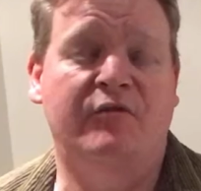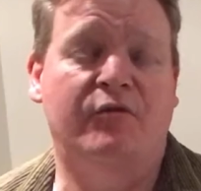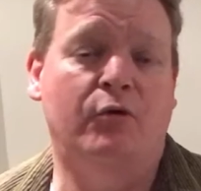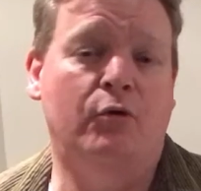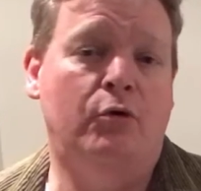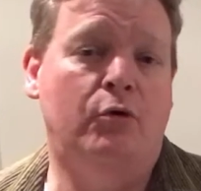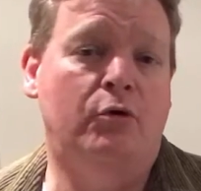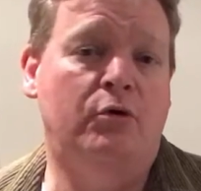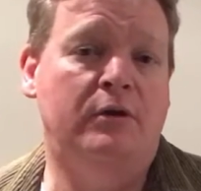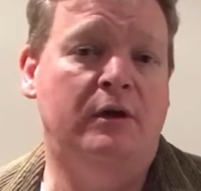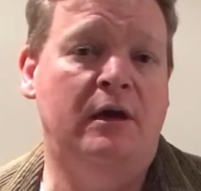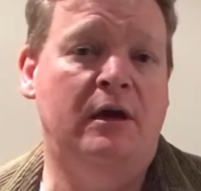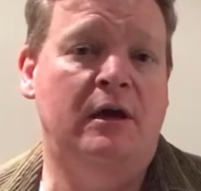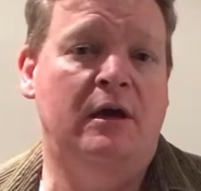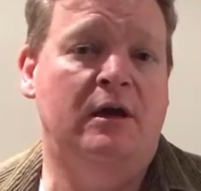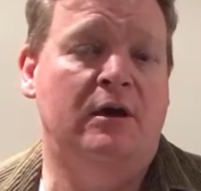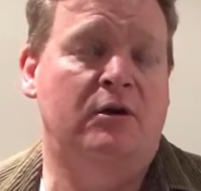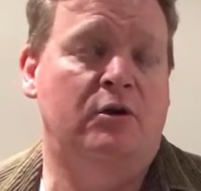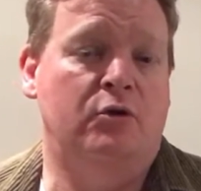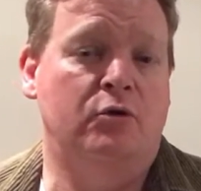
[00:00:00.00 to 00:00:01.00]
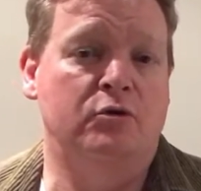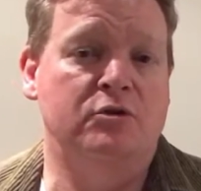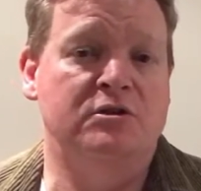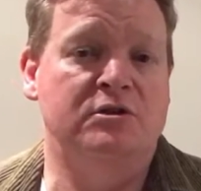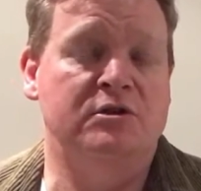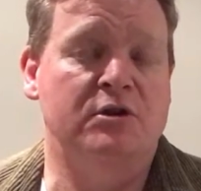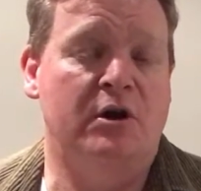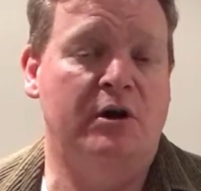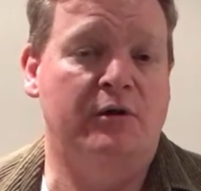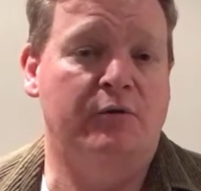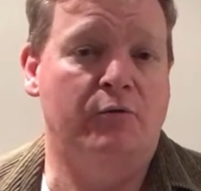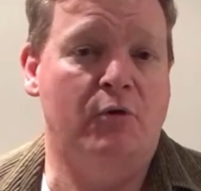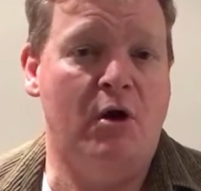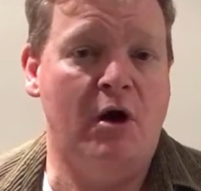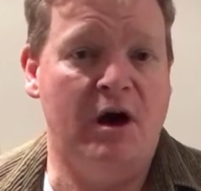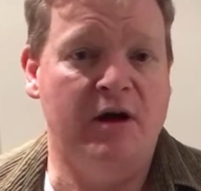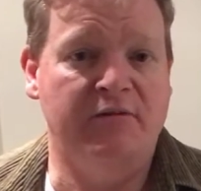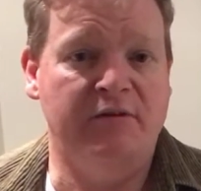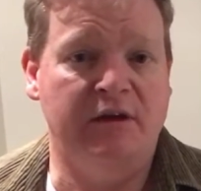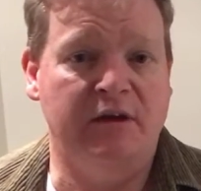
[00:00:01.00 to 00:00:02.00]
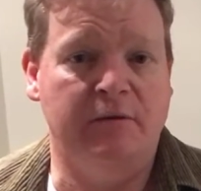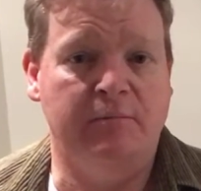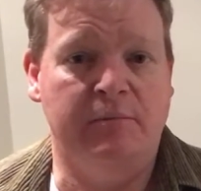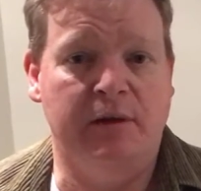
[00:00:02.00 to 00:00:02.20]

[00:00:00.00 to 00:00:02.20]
fraud, goods not arriving,